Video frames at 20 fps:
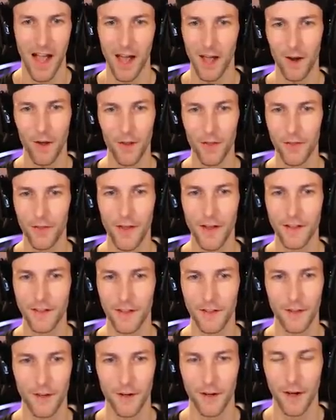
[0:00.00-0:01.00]
I don't think
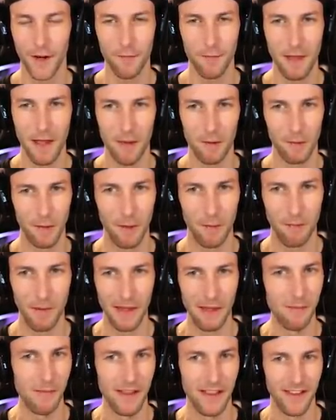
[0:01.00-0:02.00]
that they're going to be able to
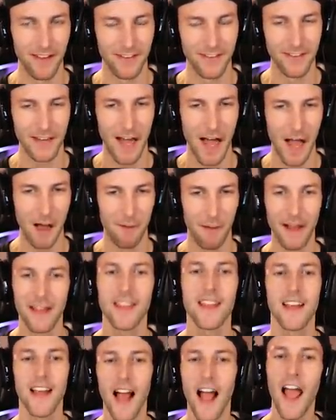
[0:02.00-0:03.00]
beat me this time.
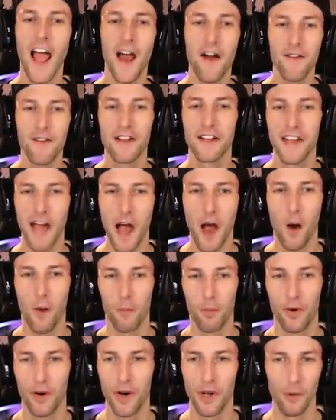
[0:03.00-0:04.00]
I think I have it
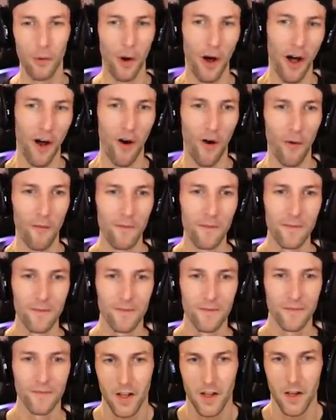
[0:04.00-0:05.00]
down pretty well.
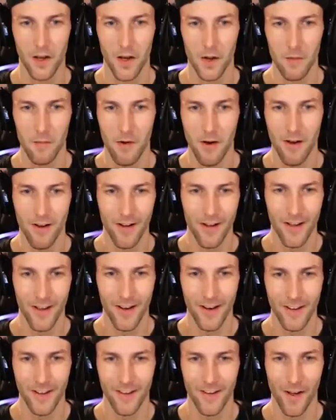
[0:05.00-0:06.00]
Come
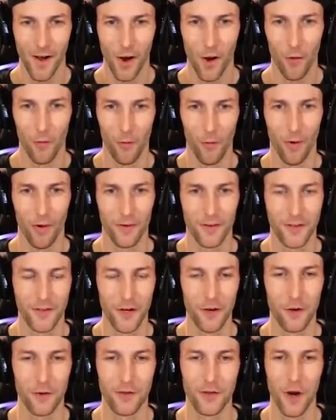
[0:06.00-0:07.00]
on. Oh, what,
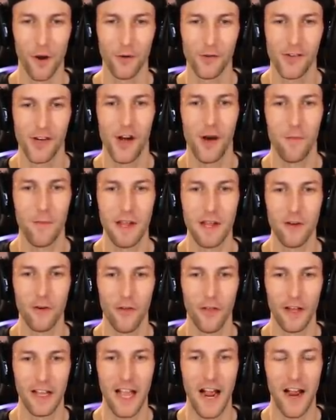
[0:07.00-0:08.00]
dude, don't tell me
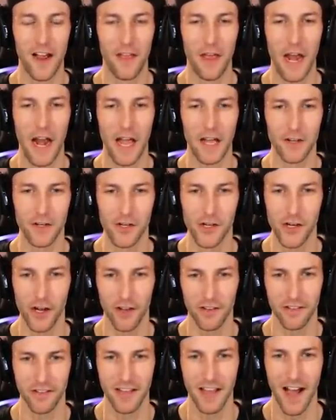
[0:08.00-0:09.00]
you're the guy that I
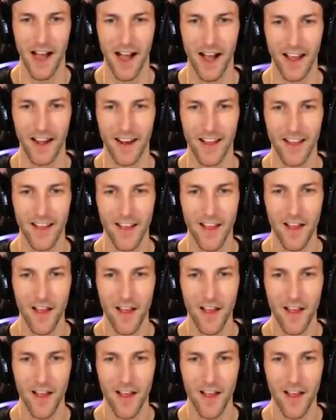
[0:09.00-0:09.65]
just got.